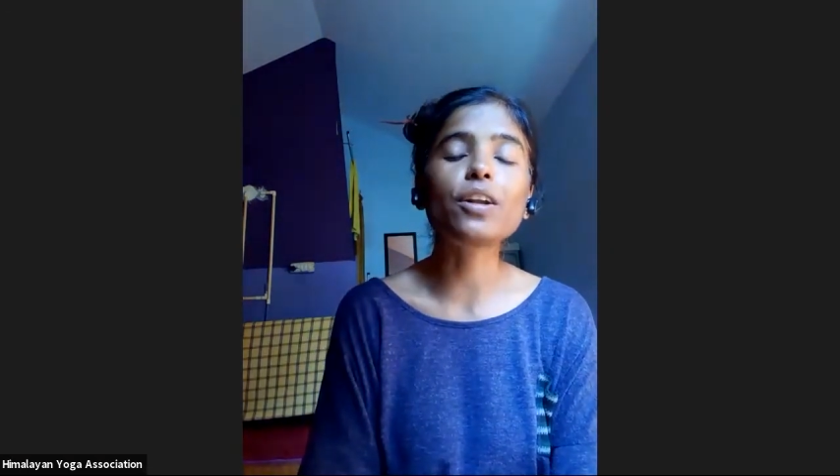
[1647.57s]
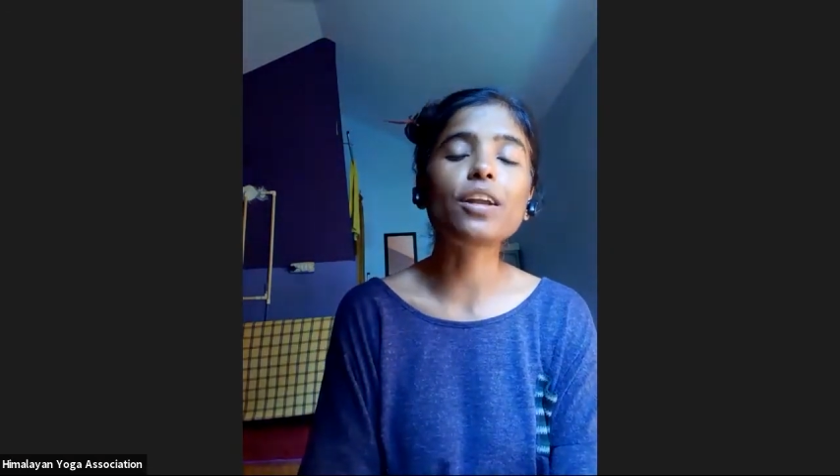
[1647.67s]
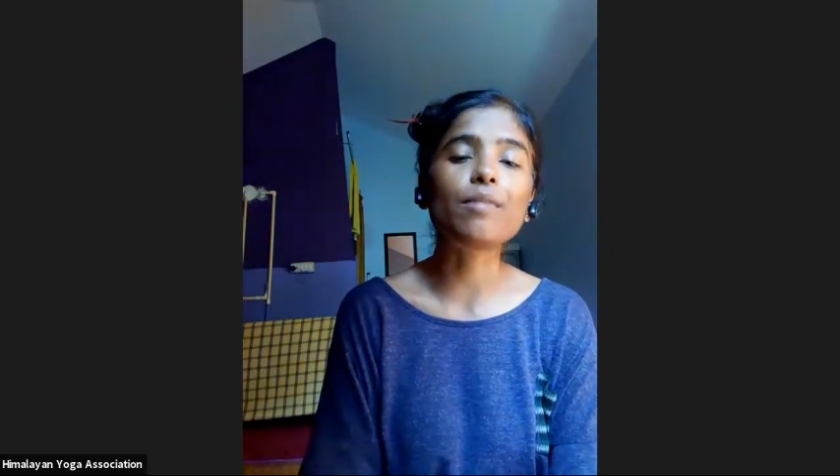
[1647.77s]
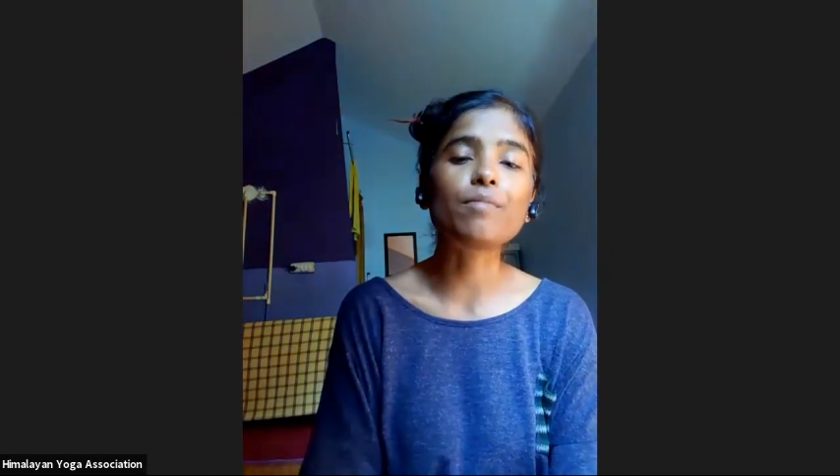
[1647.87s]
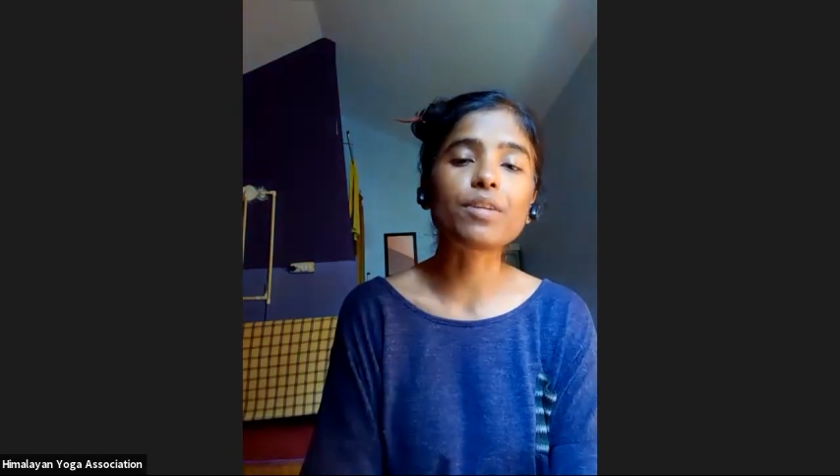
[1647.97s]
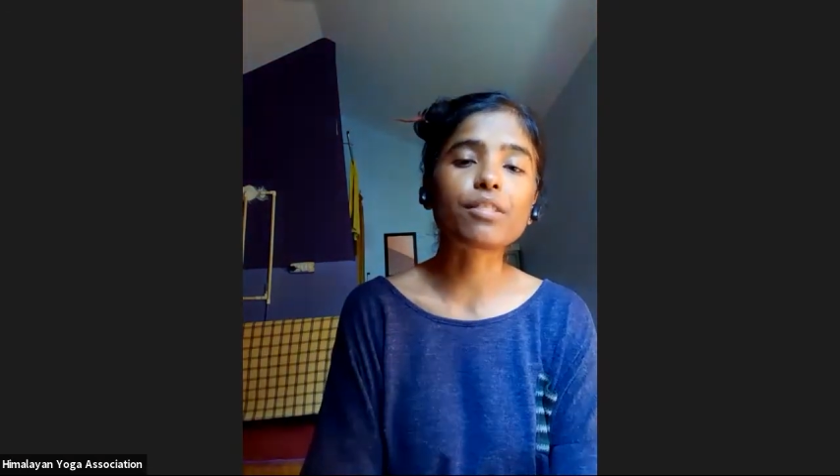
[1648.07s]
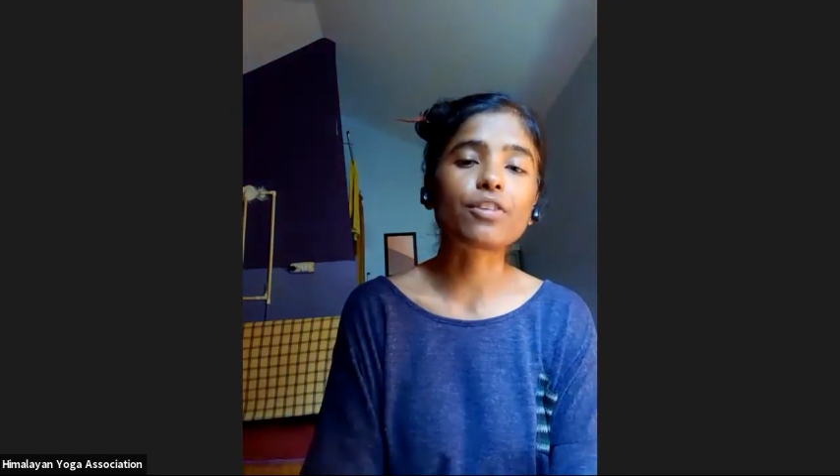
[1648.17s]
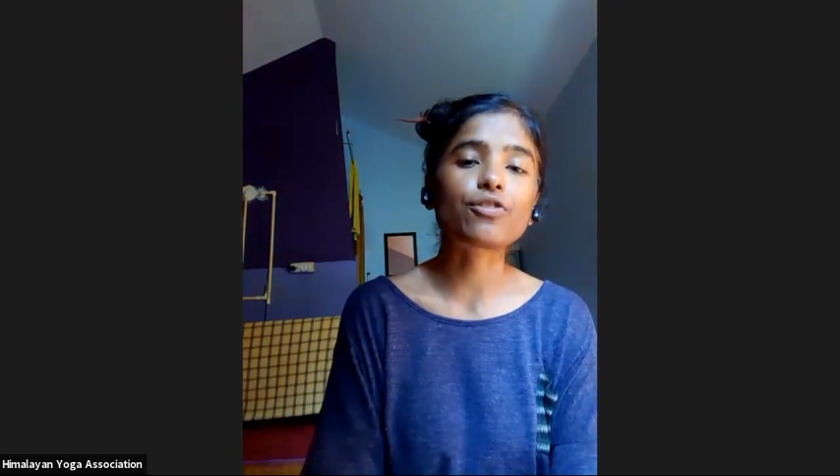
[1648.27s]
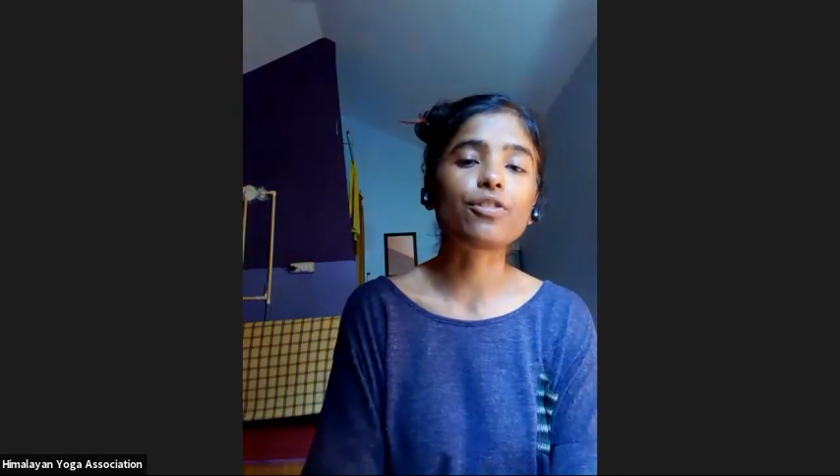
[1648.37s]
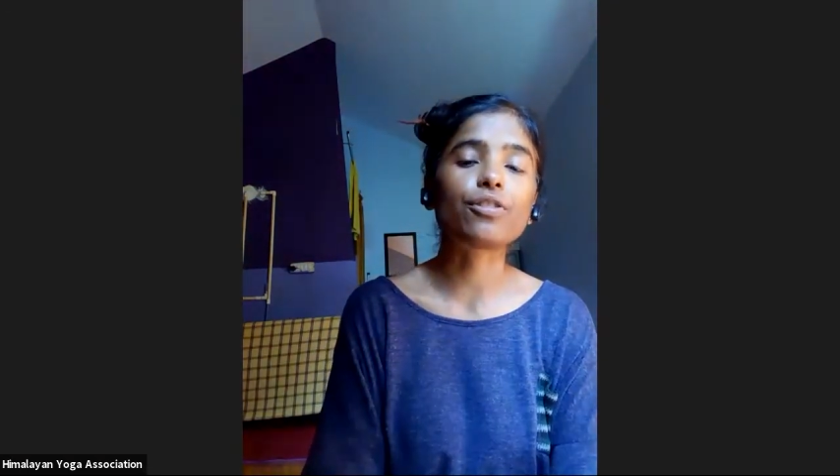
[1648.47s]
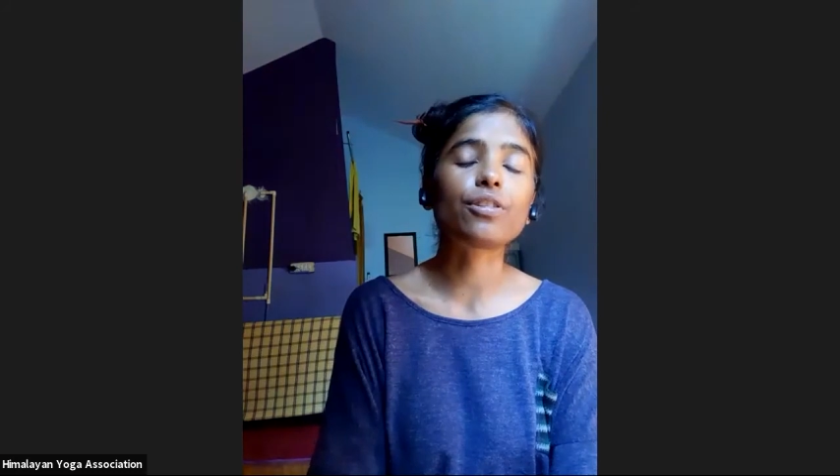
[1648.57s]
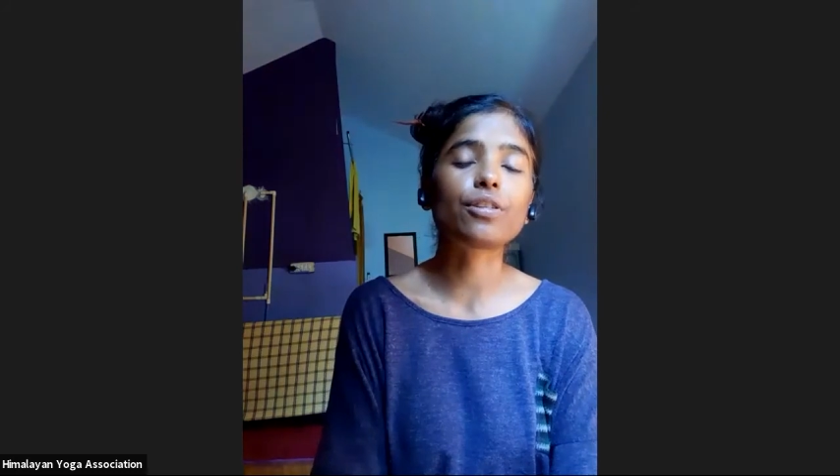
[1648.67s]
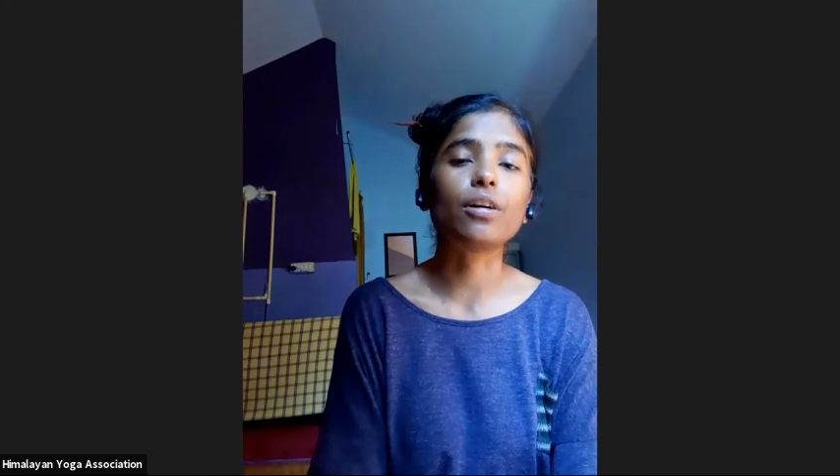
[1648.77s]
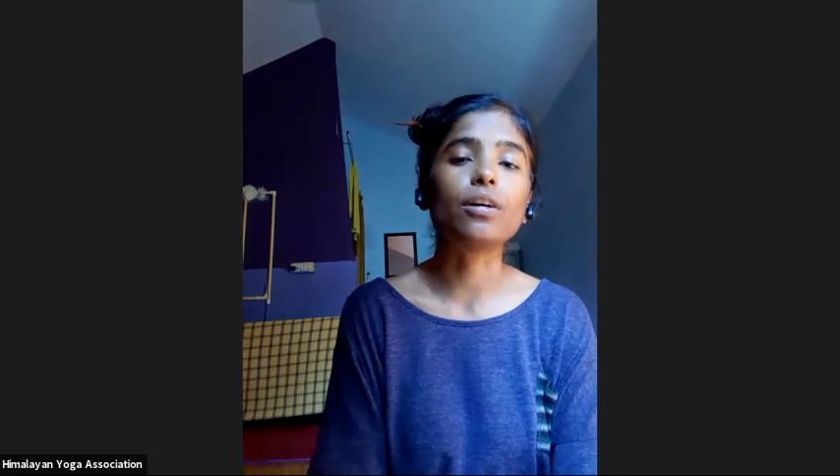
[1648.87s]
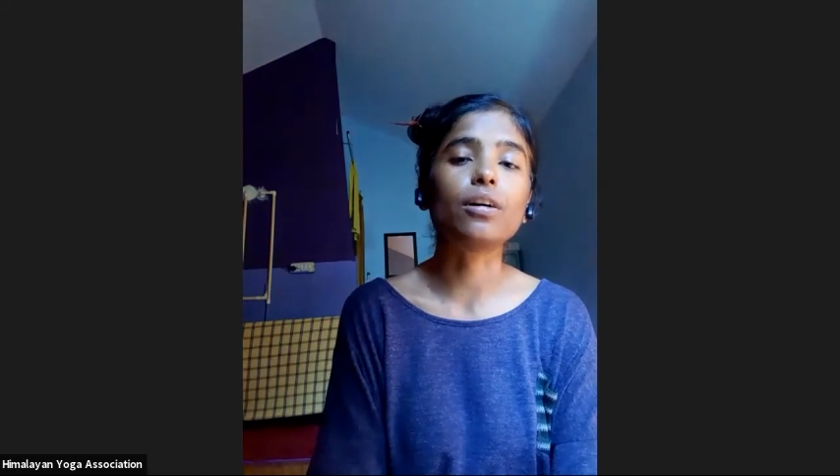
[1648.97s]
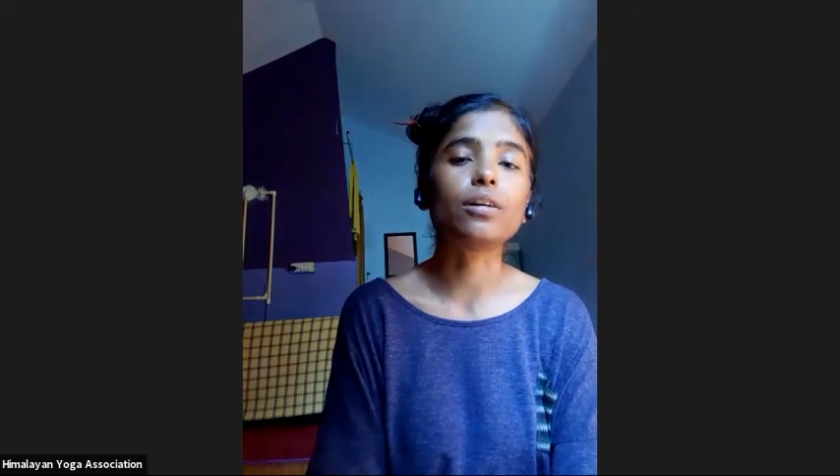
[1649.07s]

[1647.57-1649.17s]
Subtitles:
about in coming session